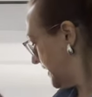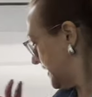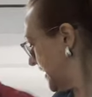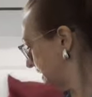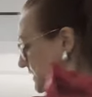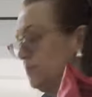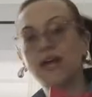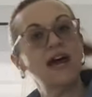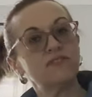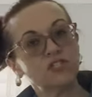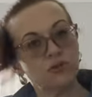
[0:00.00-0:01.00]
Next we
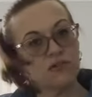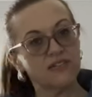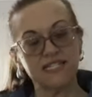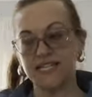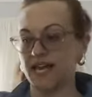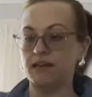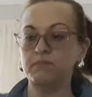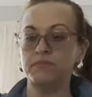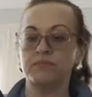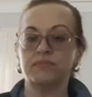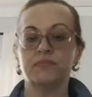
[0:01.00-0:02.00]
have two of the same.
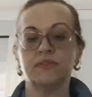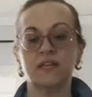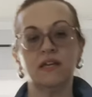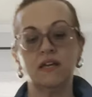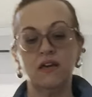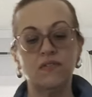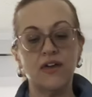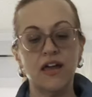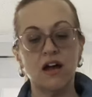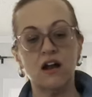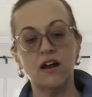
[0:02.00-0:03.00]

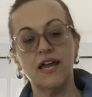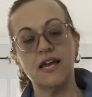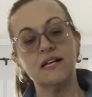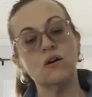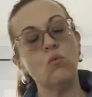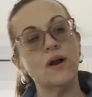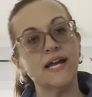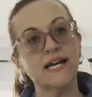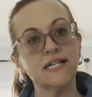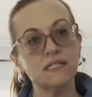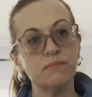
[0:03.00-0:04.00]
They are a
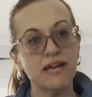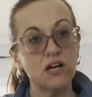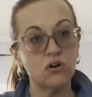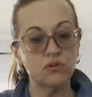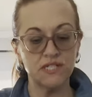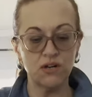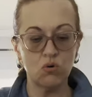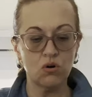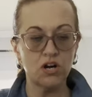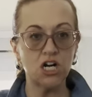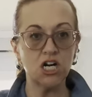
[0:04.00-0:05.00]
1X by Cozy
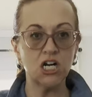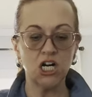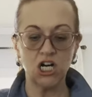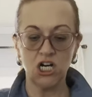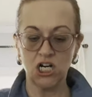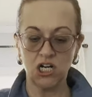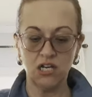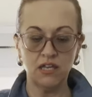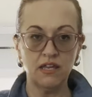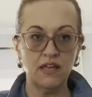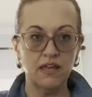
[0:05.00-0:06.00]
Corner
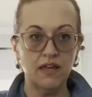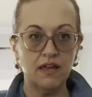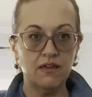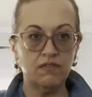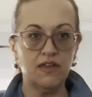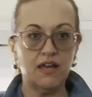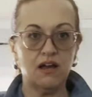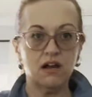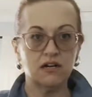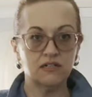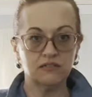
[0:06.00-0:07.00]
and they
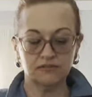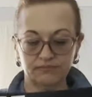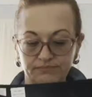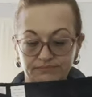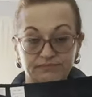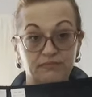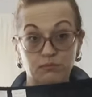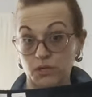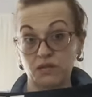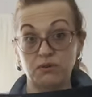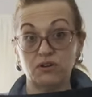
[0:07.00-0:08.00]
are
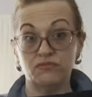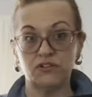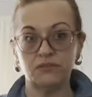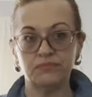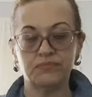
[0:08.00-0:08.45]
really beautiful.